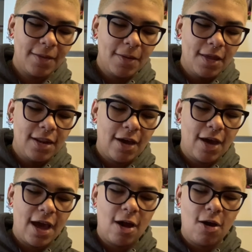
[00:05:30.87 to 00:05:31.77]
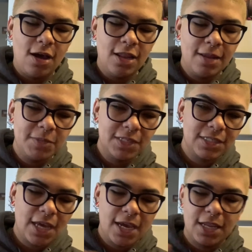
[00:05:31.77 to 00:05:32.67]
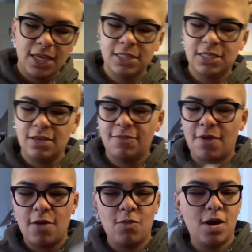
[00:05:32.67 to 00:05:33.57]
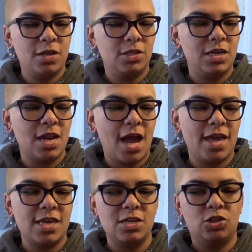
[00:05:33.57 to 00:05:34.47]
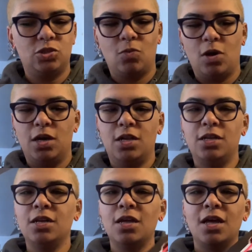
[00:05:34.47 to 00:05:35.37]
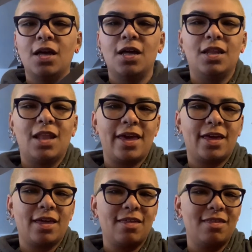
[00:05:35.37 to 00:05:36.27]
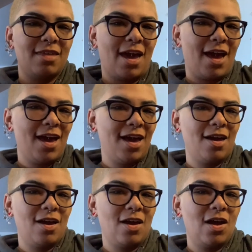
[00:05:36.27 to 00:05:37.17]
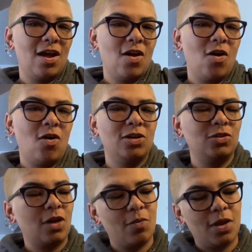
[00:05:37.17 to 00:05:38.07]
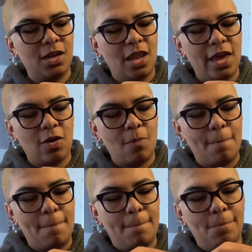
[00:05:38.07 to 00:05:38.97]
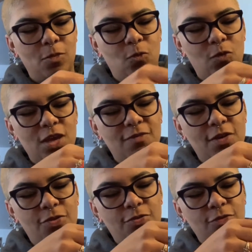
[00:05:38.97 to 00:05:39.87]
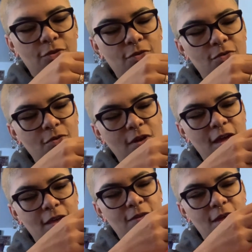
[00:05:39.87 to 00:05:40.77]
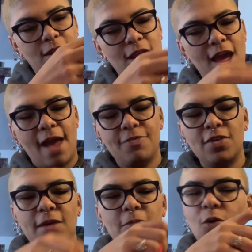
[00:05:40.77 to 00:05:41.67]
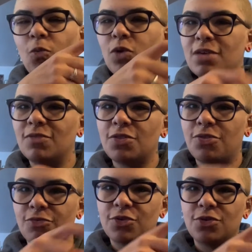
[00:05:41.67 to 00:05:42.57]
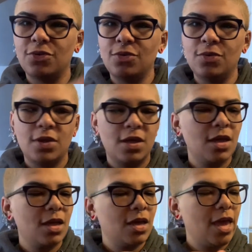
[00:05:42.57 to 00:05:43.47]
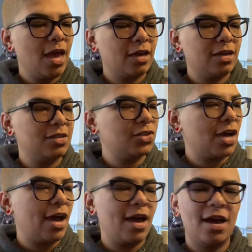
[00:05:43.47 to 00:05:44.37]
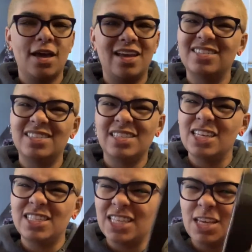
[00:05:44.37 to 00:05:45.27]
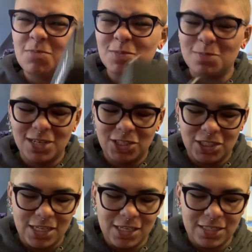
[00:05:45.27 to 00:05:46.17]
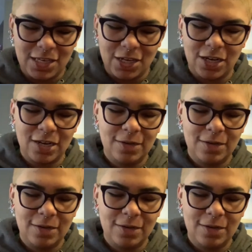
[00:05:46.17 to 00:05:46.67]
Now, all I'm deciding is if I want to knot each one like that, or do I want to like weave it through? And then I think I'm going to weave it through because it seemed much easier.